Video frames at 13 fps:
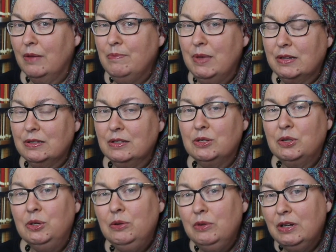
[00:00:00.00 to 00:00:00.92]
mixes
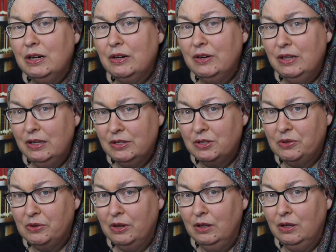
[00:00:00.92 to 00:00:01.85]
culinary
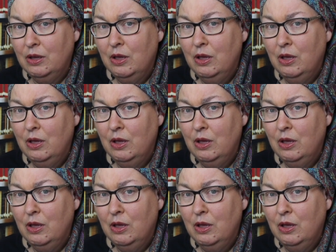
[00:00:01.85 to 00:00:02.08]
history